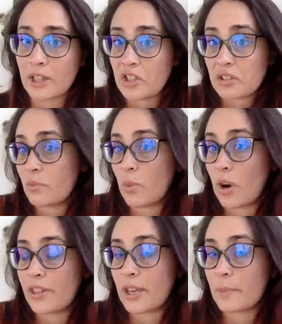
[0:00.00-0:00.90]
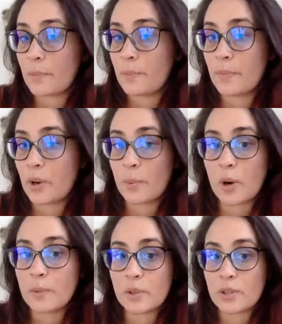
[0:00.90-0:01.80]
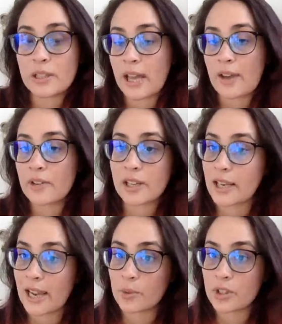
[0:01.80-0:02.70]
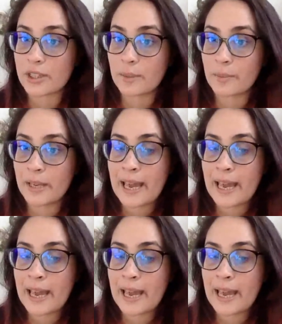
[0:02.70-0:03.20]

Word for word: They just weren't. They, there were poems that didn't have another language in them.